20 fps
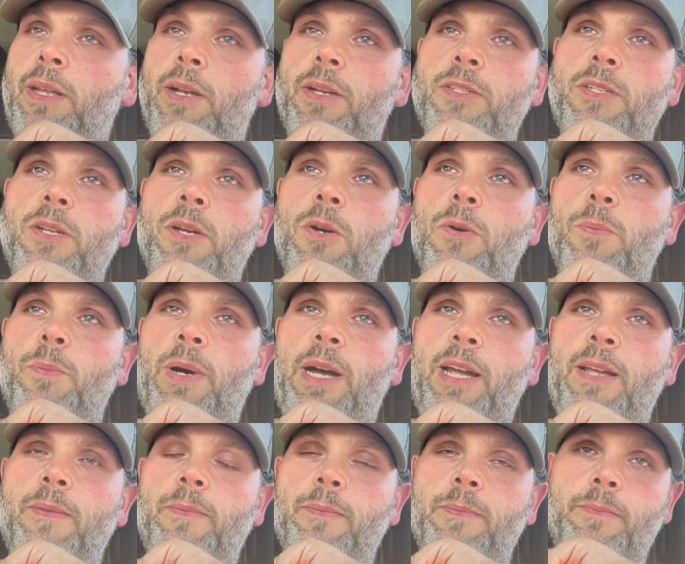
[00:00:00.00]
So
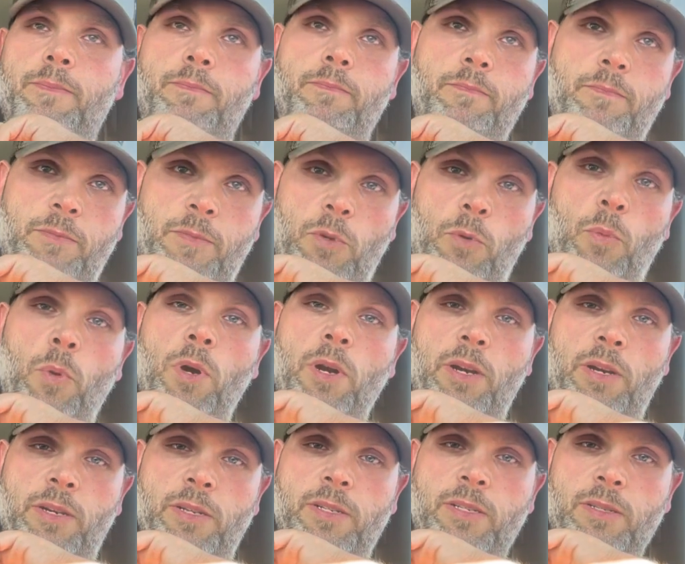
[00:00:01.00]
by the
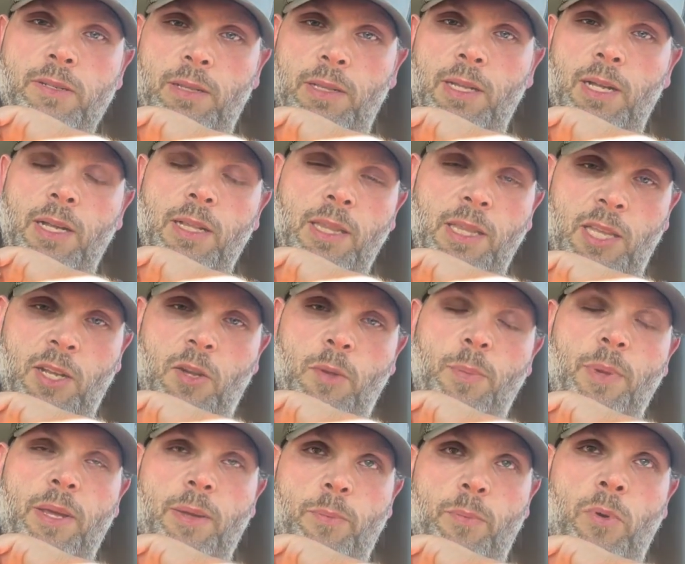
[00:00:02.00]
words a little
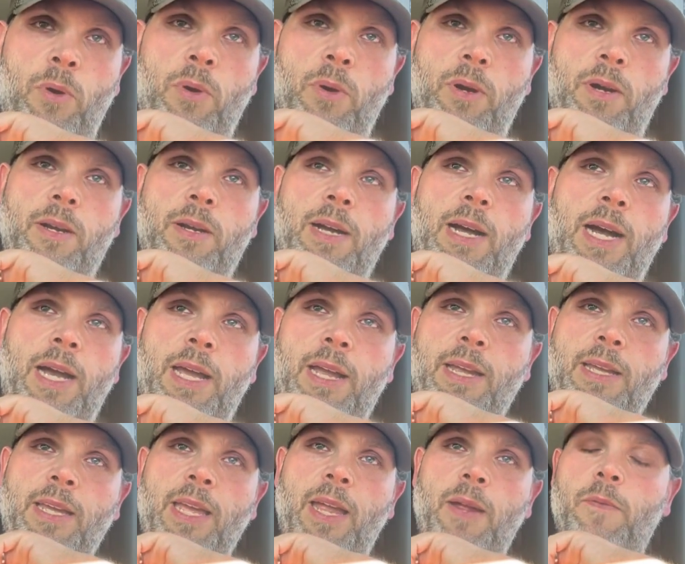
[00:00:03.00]
bit more, I
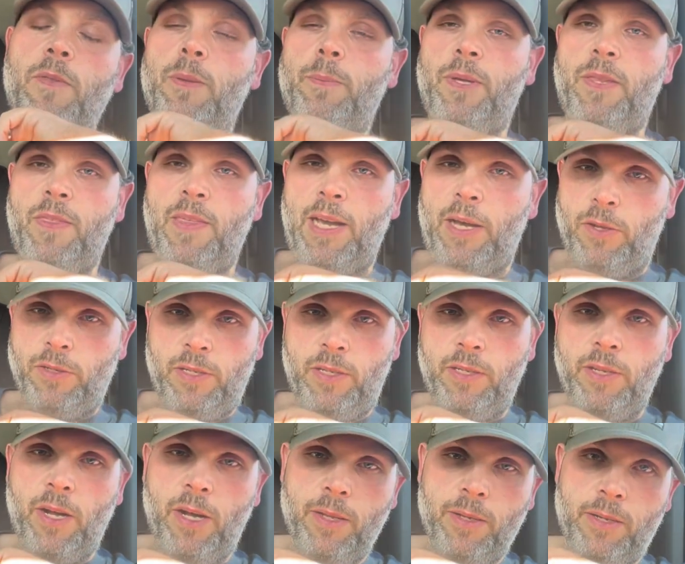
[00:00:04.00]
gave them
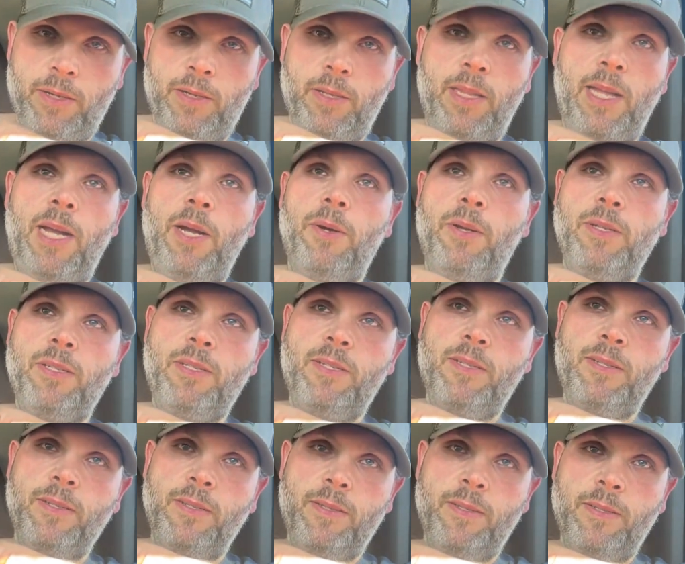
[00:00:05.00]
$1,000
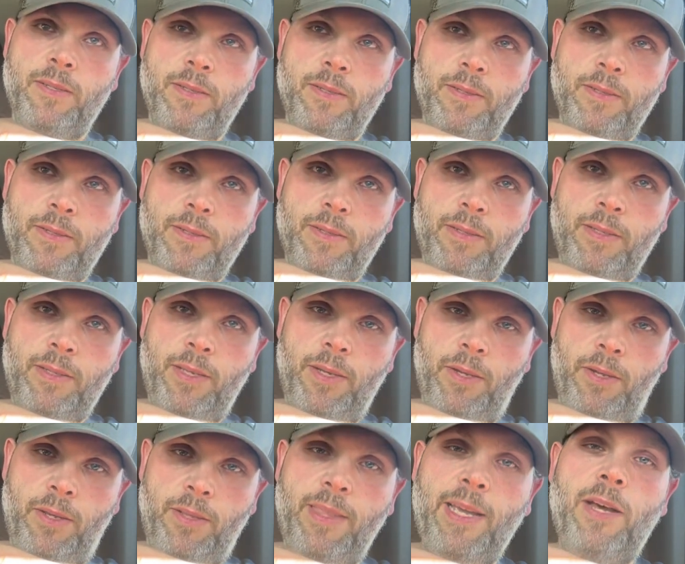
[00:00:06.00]
allowance,
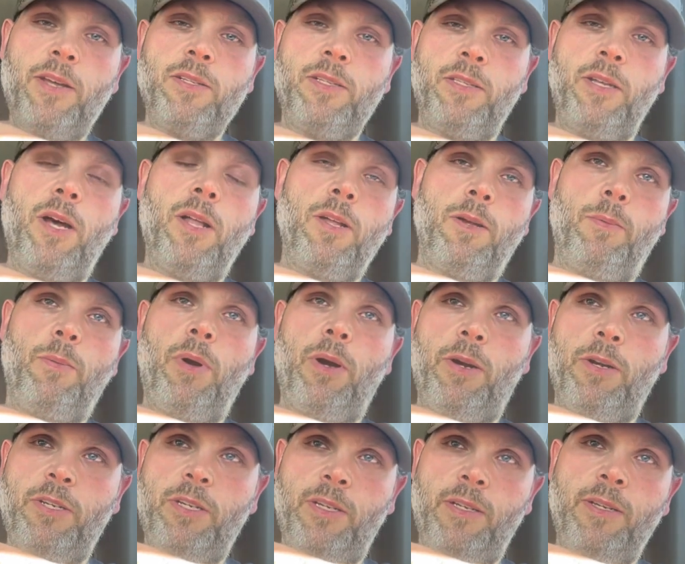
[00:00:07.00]
$1,000
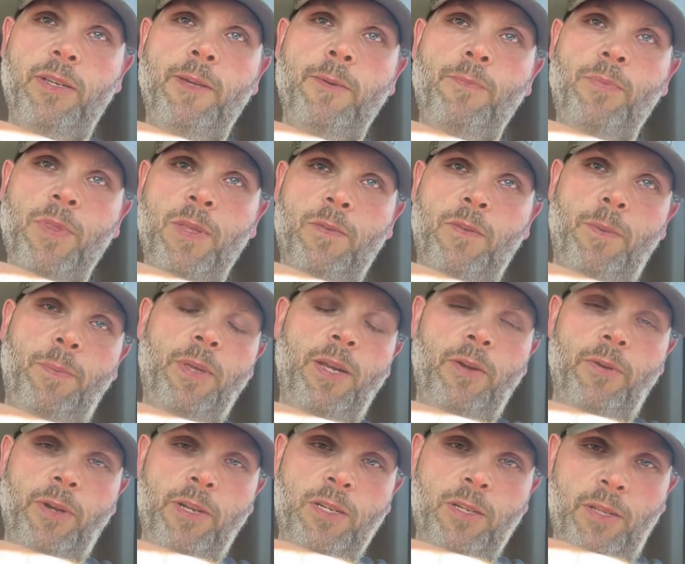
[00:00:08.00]
margin from the
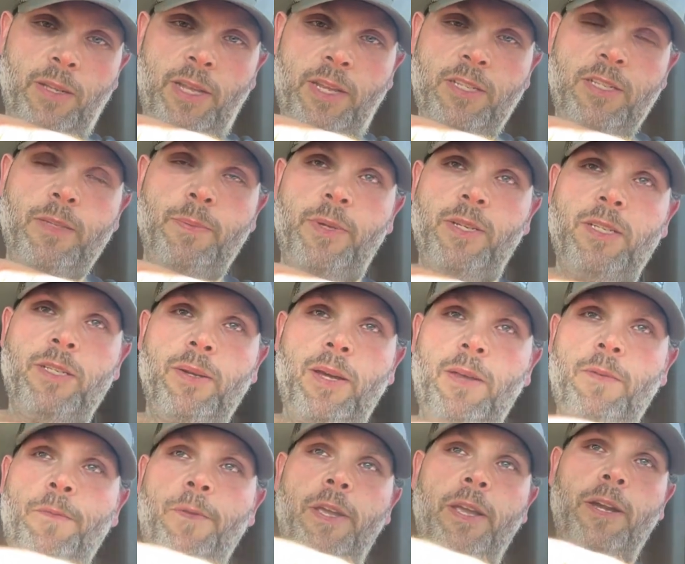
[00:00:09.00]
original estimate. So
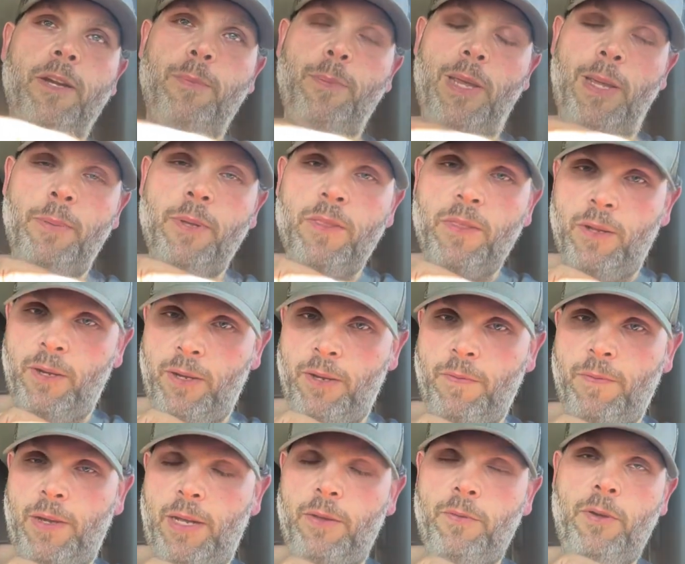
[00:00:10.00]
I figured maybe
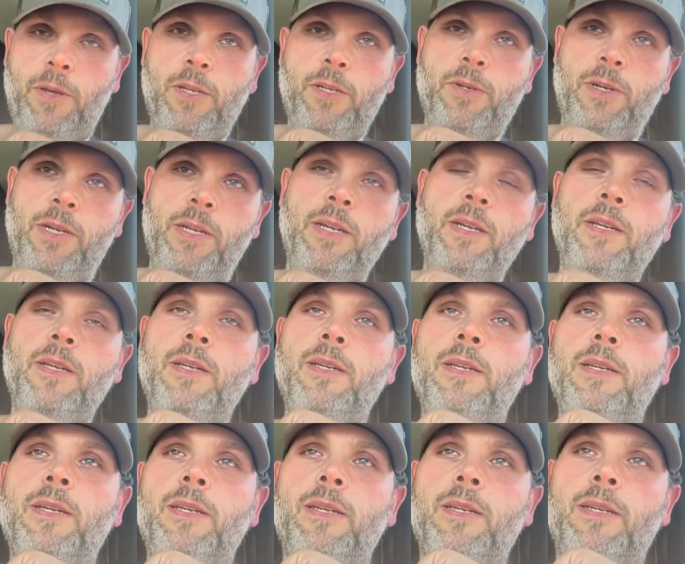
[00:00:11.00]
$3,500
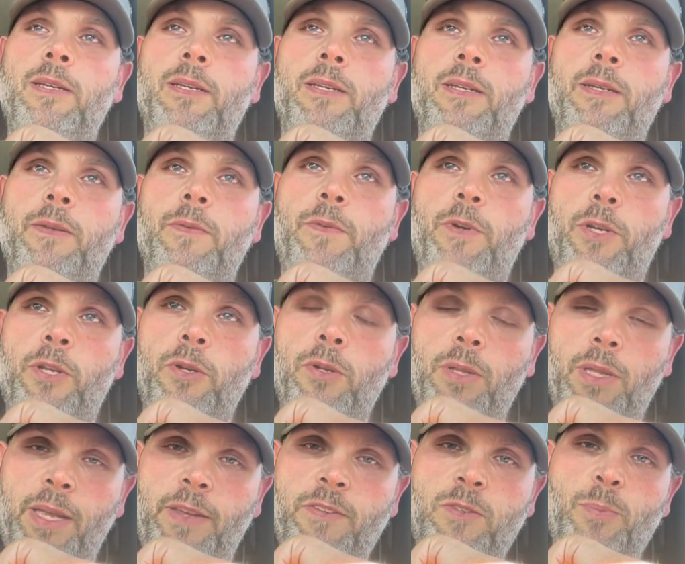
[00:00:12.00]
for new
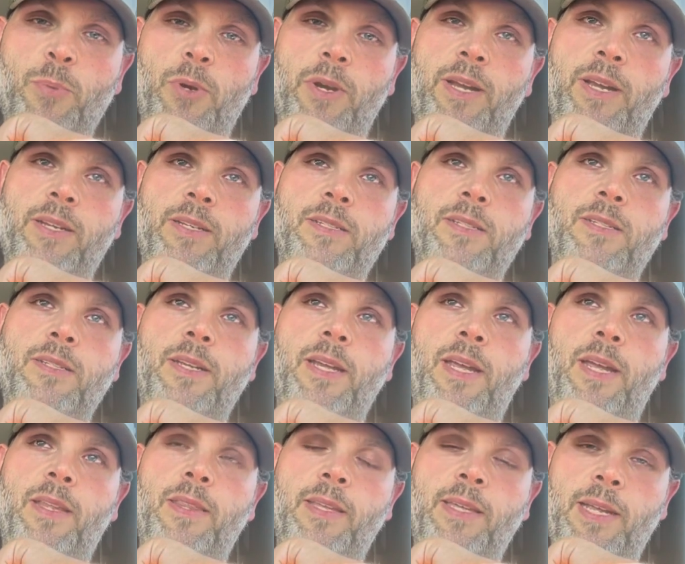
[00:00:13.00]
leaf springs
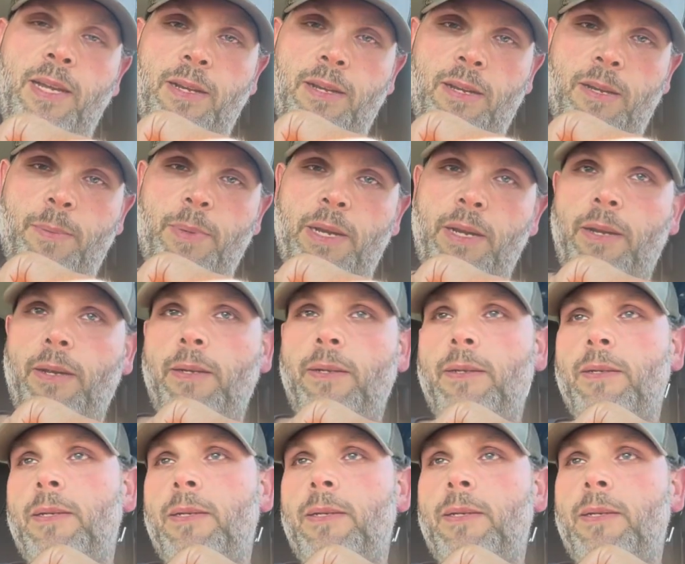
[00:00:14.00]
and the carrier bearing.